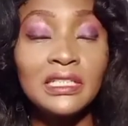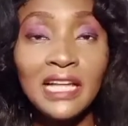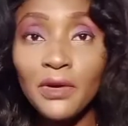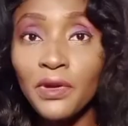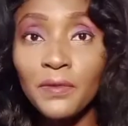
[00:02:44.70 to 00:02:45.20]

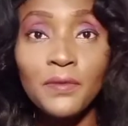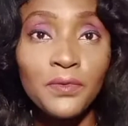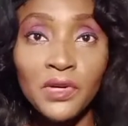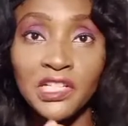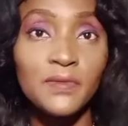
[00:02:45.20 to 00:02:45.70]
that way people
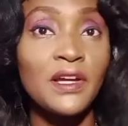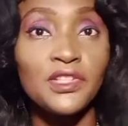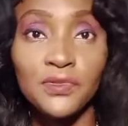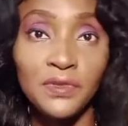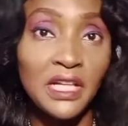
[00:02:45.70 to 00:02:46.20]
will aspire
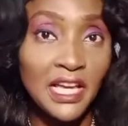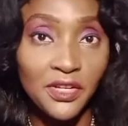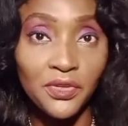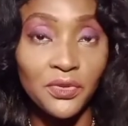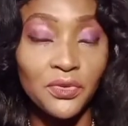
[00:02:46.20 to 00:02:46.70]
to be
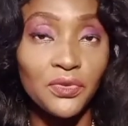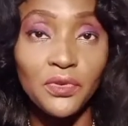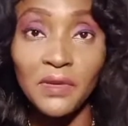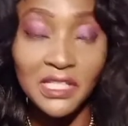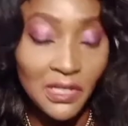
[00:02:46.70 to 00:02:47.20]
like you,
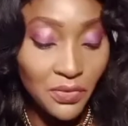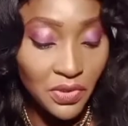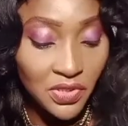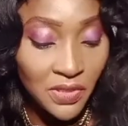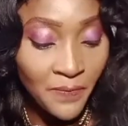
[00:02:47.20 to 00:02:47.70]
no matter
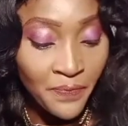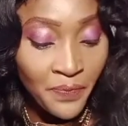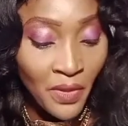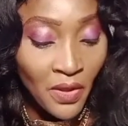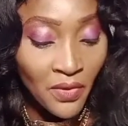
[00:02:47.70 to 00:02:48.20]
what.
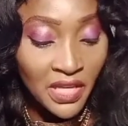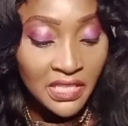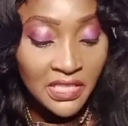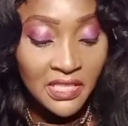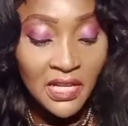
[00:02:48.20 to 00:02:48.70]
Okay,
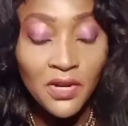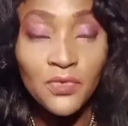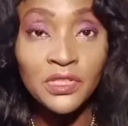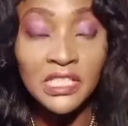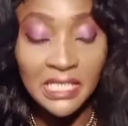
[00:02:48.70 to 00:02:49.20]
the second
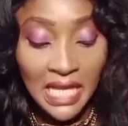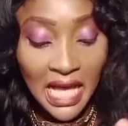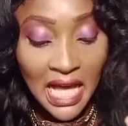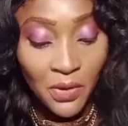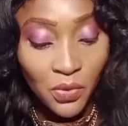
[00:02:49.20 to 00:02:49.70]
one is that
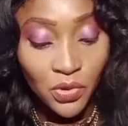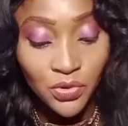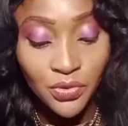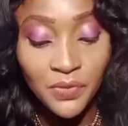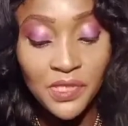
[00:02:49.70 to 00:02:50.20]
her
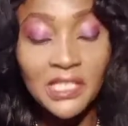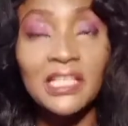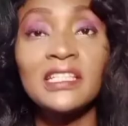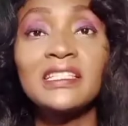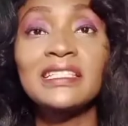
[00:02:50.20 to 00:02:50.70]
wardrobe
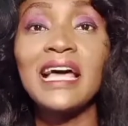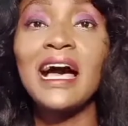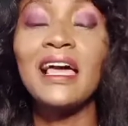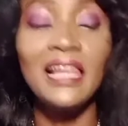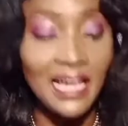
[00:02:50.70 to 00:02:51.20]
says
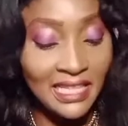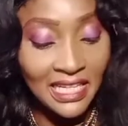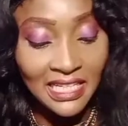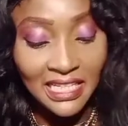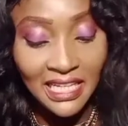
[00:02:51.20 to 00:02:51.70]
style and
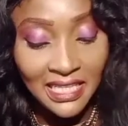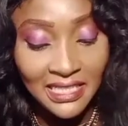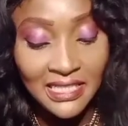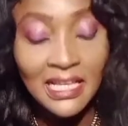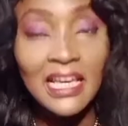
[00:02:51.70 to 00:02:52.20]

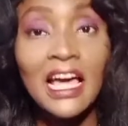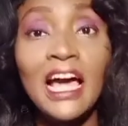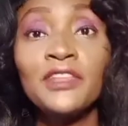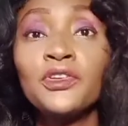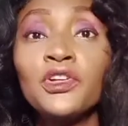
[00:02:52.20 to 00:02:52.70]
elegance.
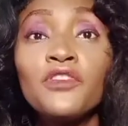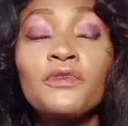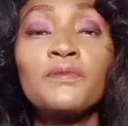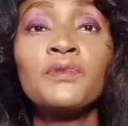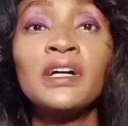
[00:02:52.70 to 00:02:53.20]
I know a lot of
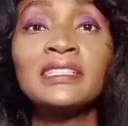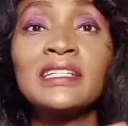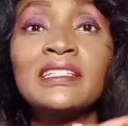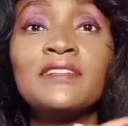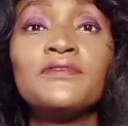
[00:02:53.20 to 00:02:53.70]
people at
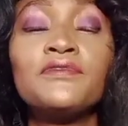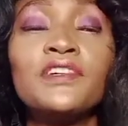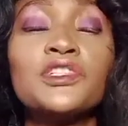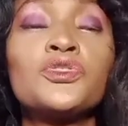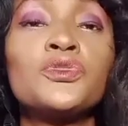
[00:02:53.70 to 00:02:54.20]
times
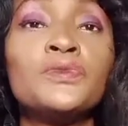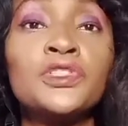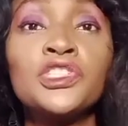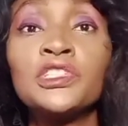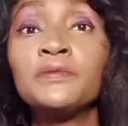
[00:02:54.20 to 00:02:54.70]
invest so
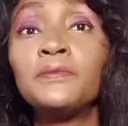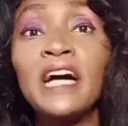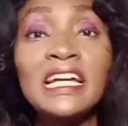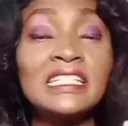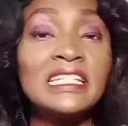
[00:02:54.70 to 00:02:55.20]
much in
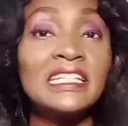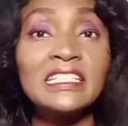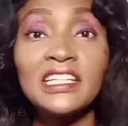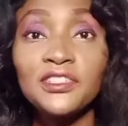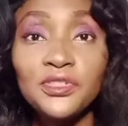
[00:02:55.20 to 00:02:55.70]
buying the
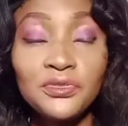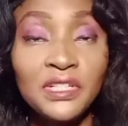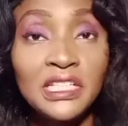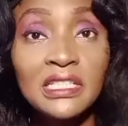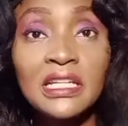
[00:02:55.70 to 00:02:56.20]
latest
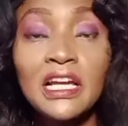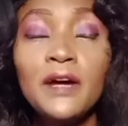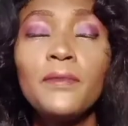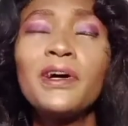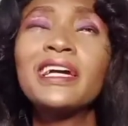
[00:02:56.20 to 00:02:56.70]
trends,
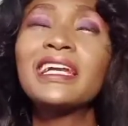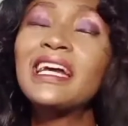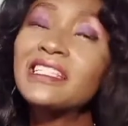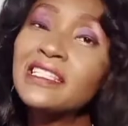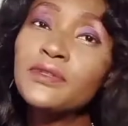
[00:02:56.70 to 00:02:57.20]
but a
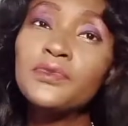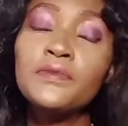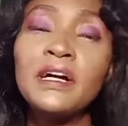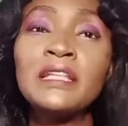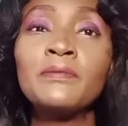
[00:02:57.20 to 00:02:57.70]
classy
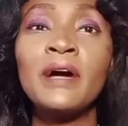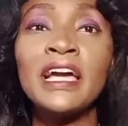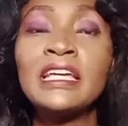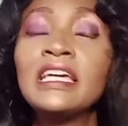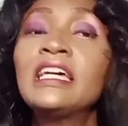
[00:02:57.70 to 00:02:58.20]
woman
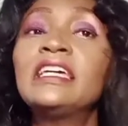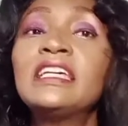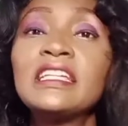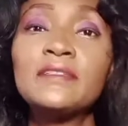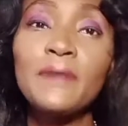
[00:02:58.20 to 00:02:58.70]
might
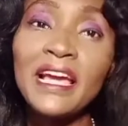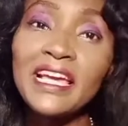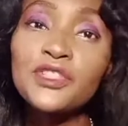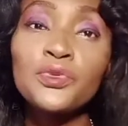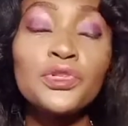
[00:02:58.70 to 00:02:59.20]

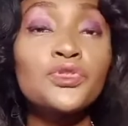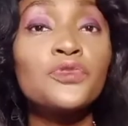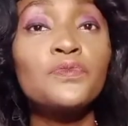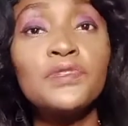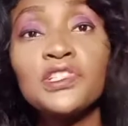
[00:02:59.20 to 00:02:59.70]
get one or two
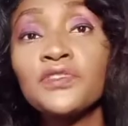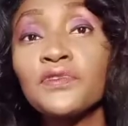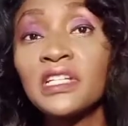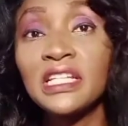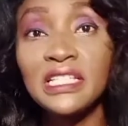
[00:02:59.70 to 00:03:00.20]
pieces
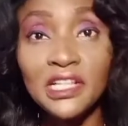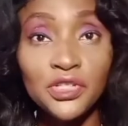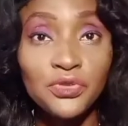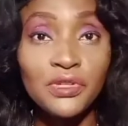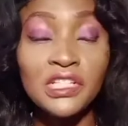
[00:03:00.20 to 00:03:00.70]
from the
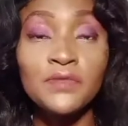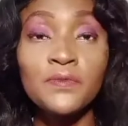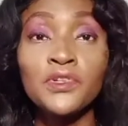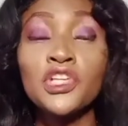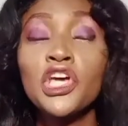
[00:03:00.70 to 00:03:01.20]
latest trend.
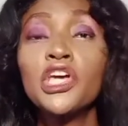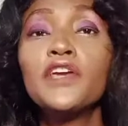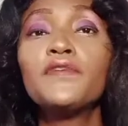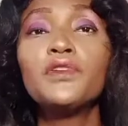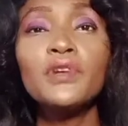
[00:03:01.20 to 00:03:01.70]
But
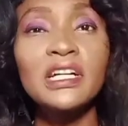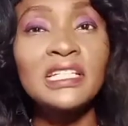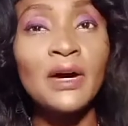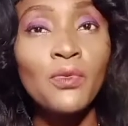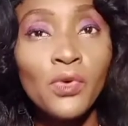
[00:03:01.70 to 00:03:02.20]
if you look at
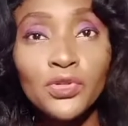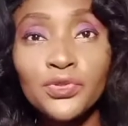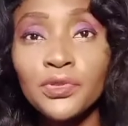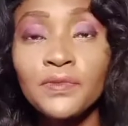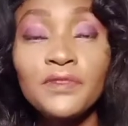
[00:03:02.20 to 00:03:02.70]
her
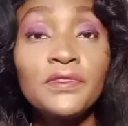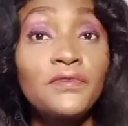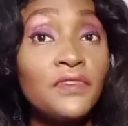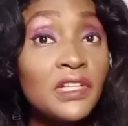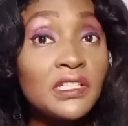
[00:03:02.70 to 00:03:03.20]
wardrobe, even
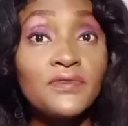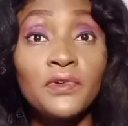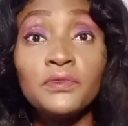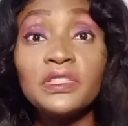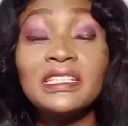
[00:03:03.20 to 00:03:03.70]
things
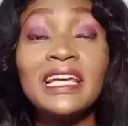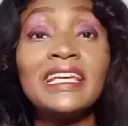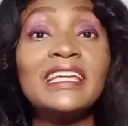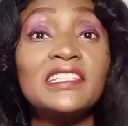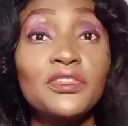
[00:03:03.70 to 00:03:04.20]
from 10
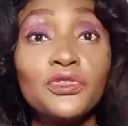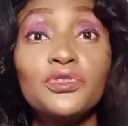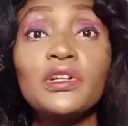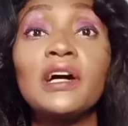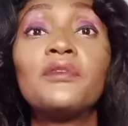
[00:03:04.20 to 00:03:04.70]
years ago,
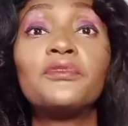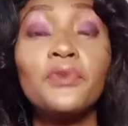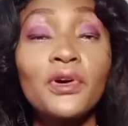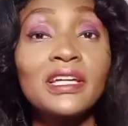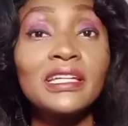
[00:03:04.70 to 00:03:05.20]
you can
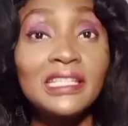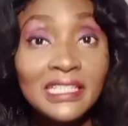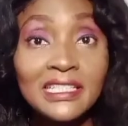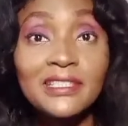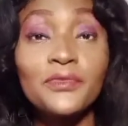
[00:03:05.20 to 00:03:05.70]
rock
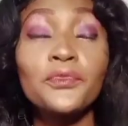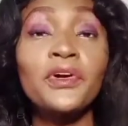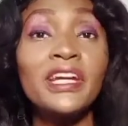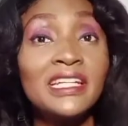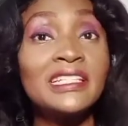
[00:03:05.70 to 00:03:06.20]
it,
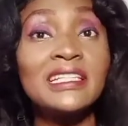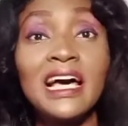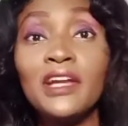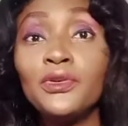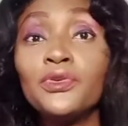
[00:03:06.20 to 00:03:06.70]
wear it,
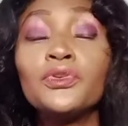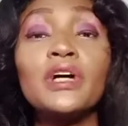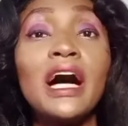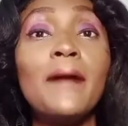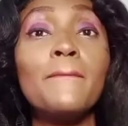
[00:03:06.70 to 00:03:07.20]
and look
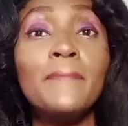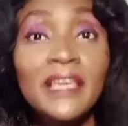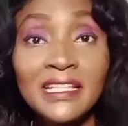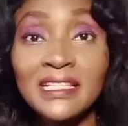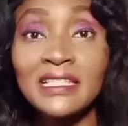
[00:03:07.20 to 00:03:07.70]

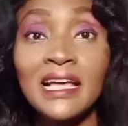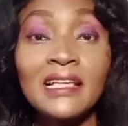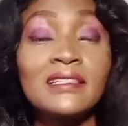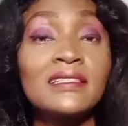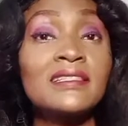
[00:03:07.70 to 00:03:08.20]
amazing,
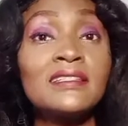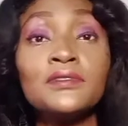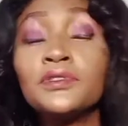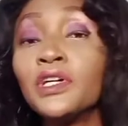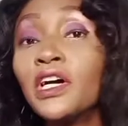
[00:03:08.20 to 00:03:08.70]
and
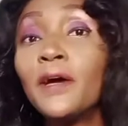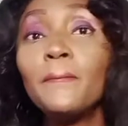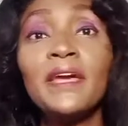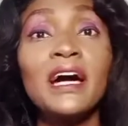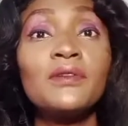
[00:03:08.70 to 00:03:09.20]
still
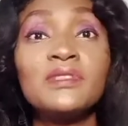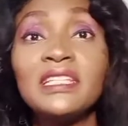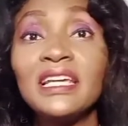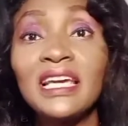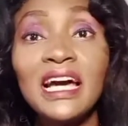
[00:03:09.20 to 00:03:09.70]
be out
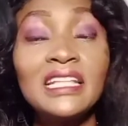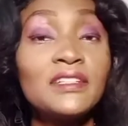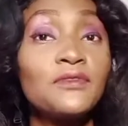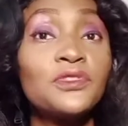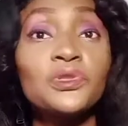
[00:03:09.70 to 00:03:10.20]
there, and
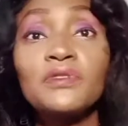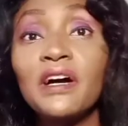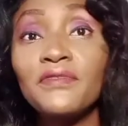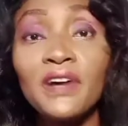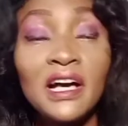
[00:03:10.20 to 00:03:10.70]
the
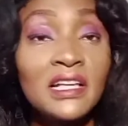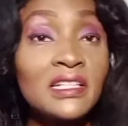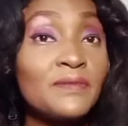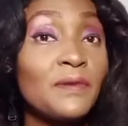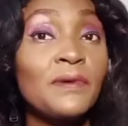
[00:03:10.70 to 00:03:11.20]

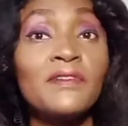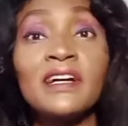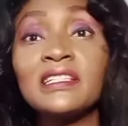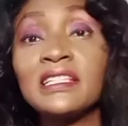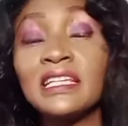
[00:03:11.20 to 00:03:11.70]
photographers,
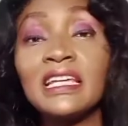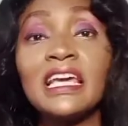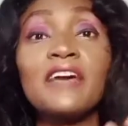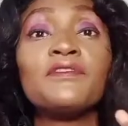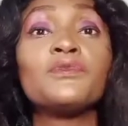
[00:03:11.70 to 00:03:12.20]
paparazzi,
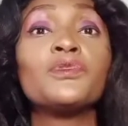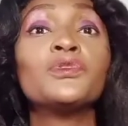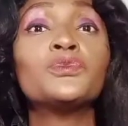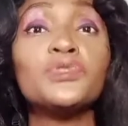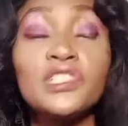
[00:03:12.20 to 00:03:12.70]

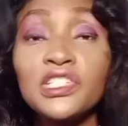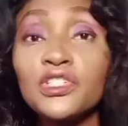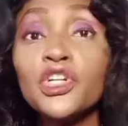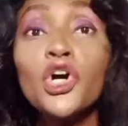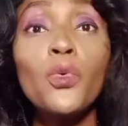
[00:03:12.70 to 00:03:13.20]
everyone will still
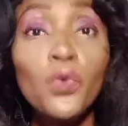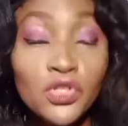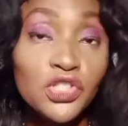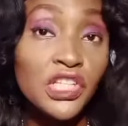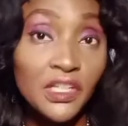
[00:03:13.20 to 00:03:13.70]

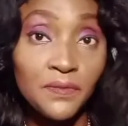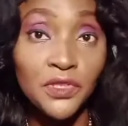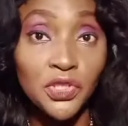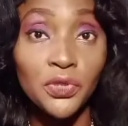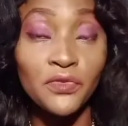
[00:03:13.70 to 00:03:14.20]
want to take a
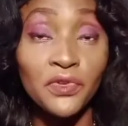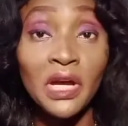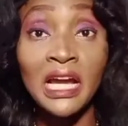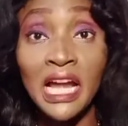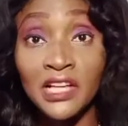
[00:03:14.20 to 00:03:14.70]
picture of you
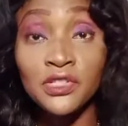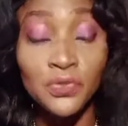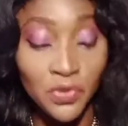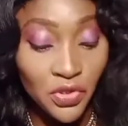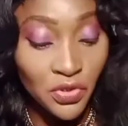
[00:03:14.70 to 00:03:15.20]
and ask you
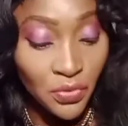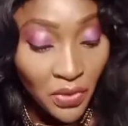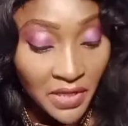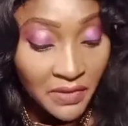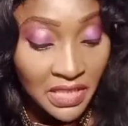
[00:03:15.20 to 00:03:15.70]
what you're
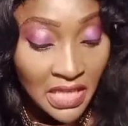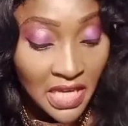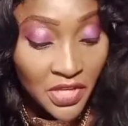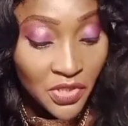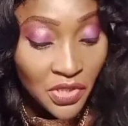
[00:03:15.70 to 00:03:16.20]
wearing.
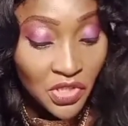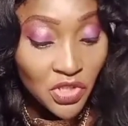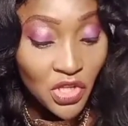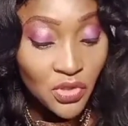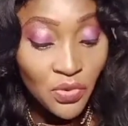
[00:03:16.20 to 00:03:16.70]
So the
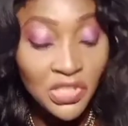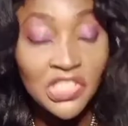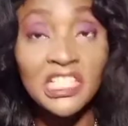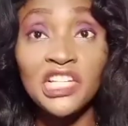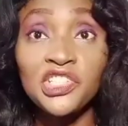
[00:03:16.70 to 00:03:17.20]
third one
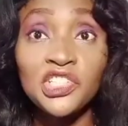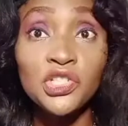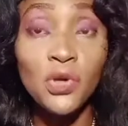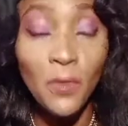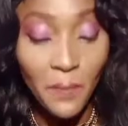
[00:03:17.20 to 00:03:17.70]
is that
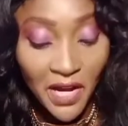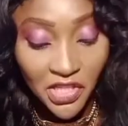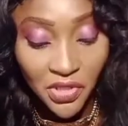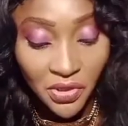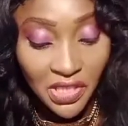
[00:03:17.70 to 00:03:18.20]
she's
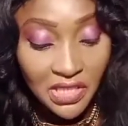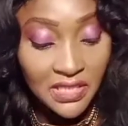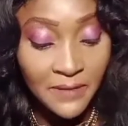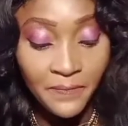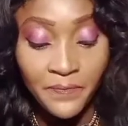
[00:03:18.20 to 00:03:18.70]
compassionate.
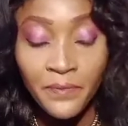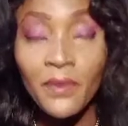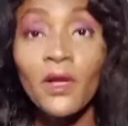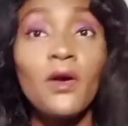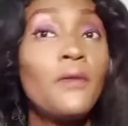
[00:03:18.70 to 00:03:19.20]

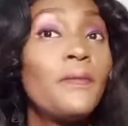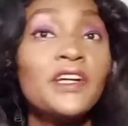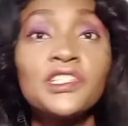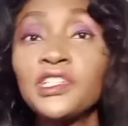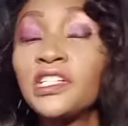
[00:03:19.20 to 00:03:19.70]

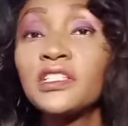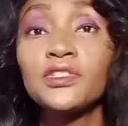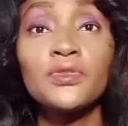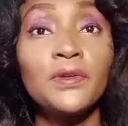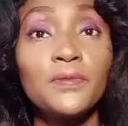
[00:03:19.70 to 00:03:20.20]
Compassionate is
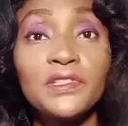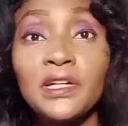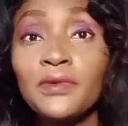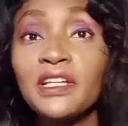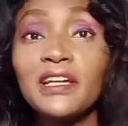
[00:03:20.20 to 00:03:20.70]
so
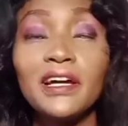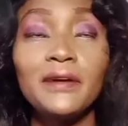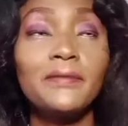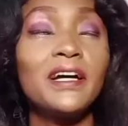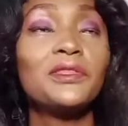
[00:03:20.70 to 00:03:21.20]
important. Whether you're
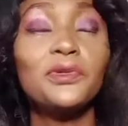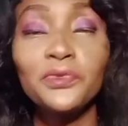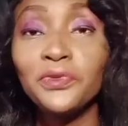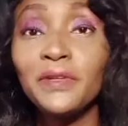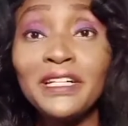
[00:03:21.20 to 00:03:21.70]
a man or
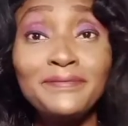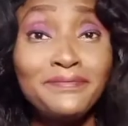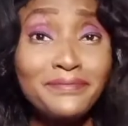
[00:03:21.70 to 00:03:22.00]
woman,